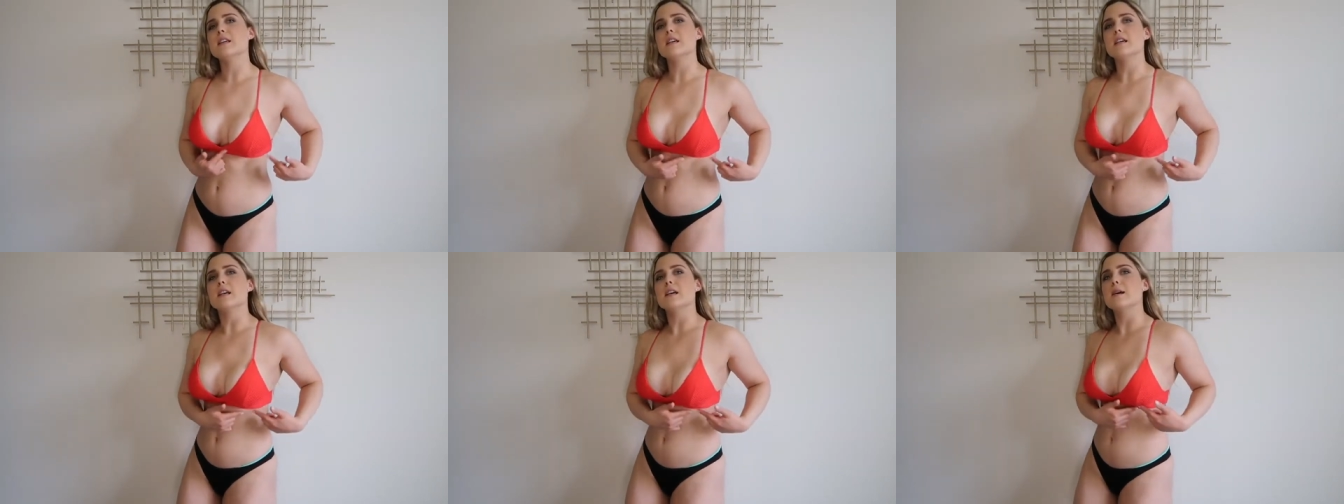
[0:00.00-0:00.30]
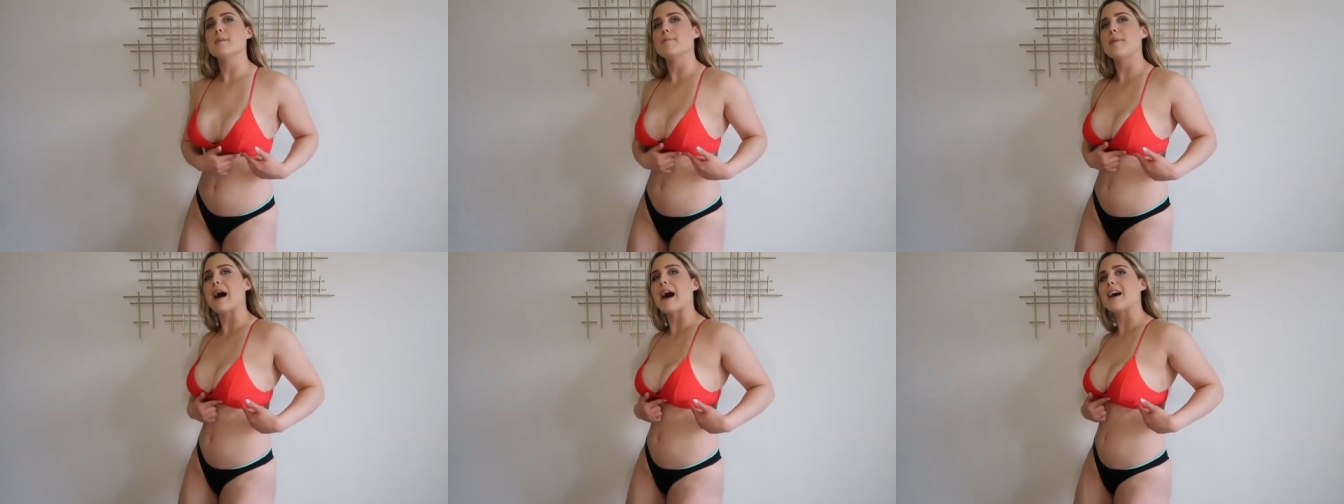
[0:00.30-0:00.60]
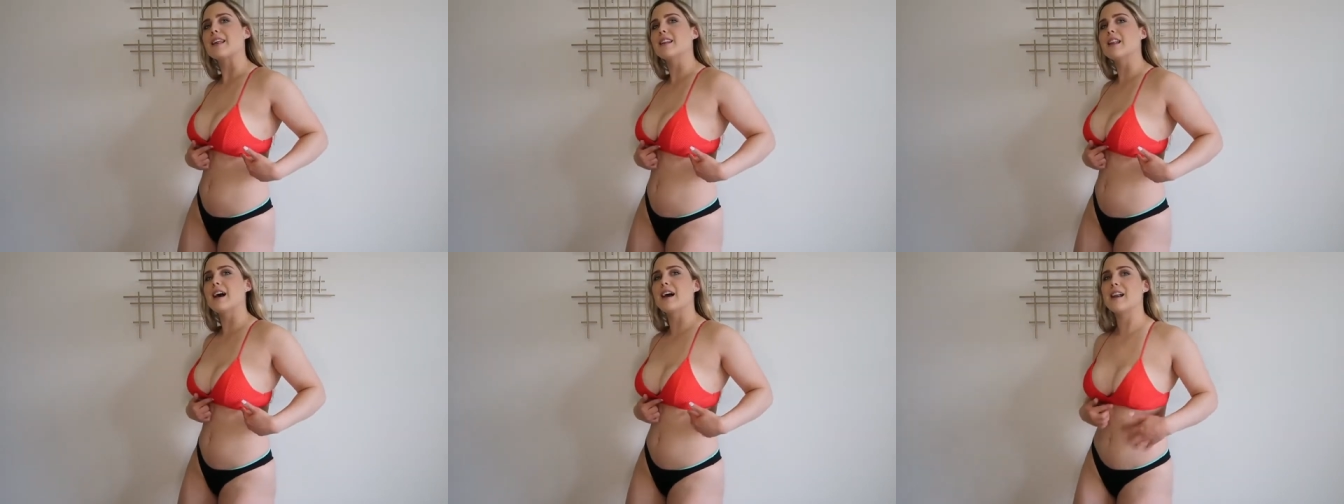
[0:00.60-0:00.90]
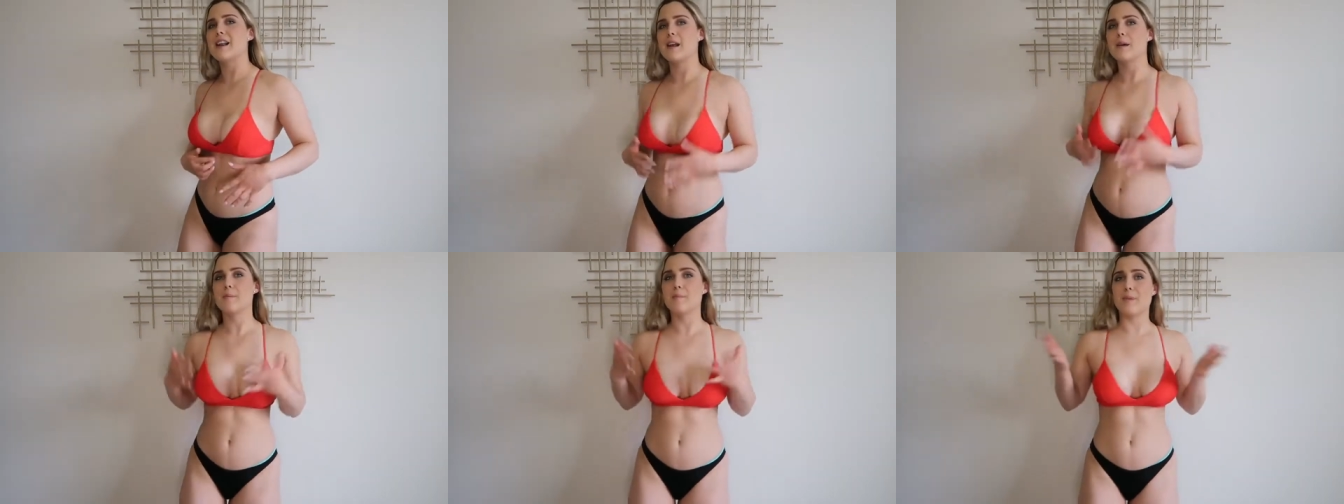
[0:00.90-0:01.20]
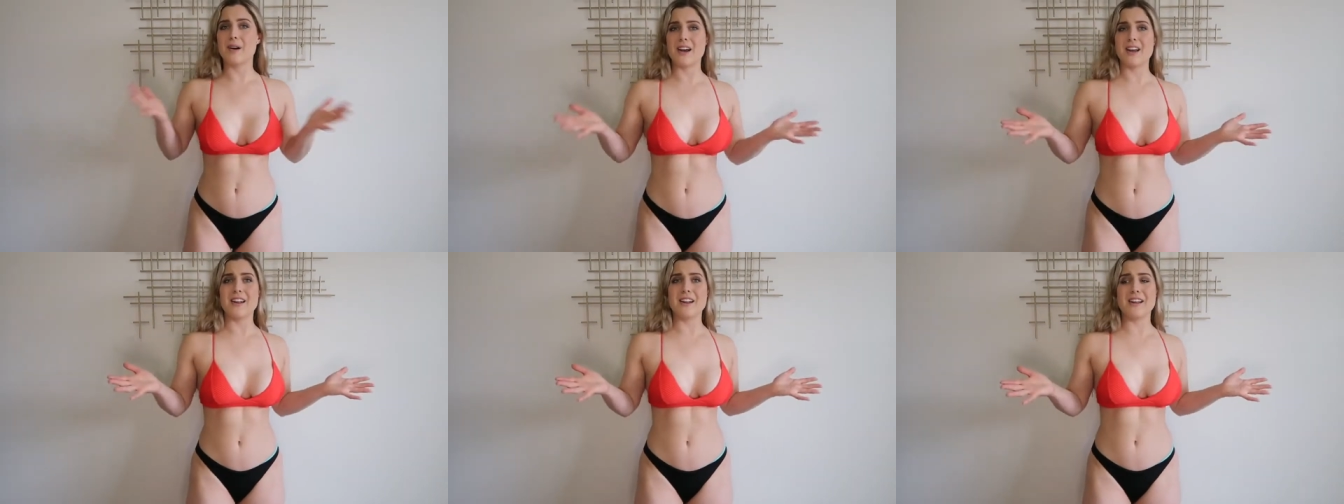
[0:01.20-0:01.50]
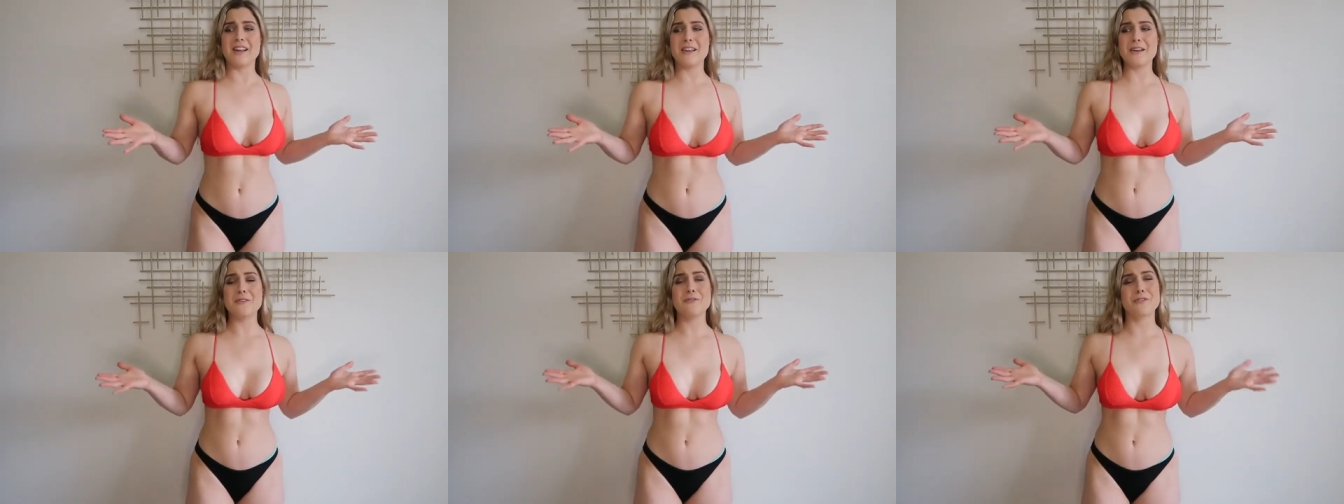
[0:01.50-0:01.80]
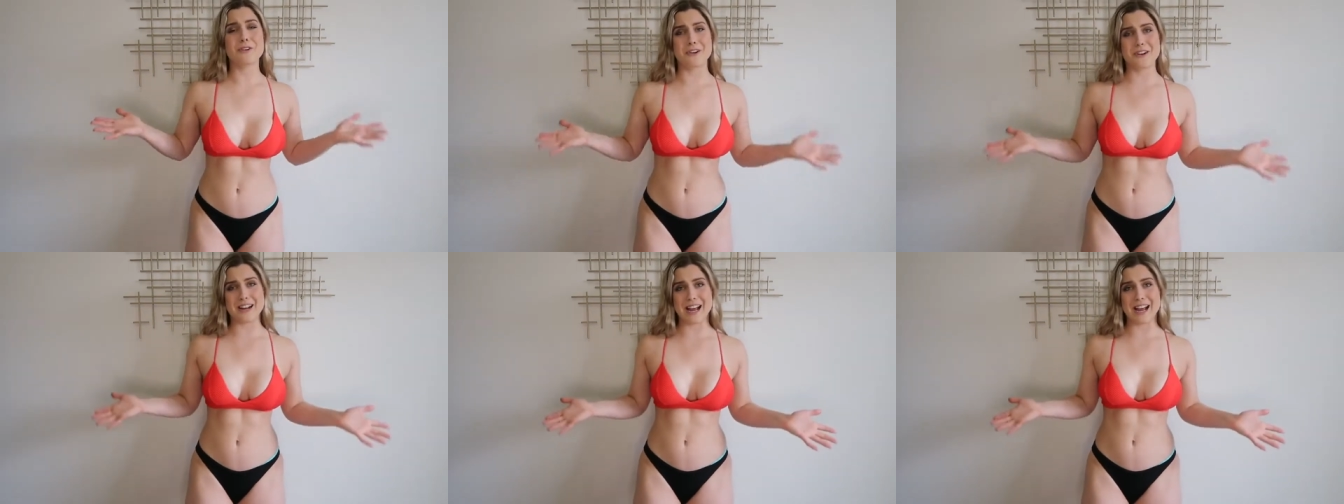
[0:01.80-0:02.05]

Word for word: the pad lining, but for